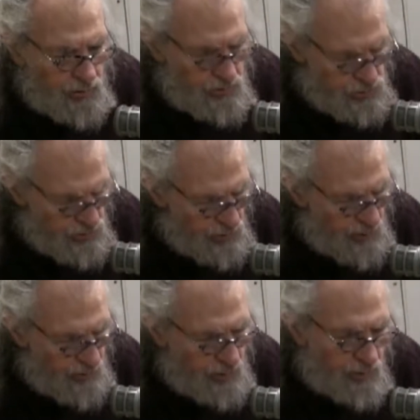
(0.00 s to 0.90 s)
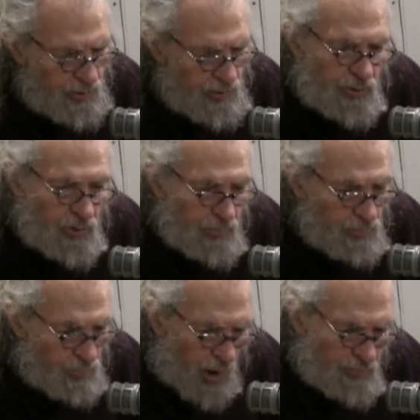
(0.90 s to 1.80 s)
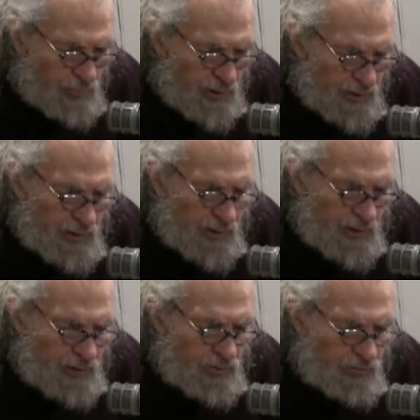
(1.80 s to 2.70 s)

still might be in the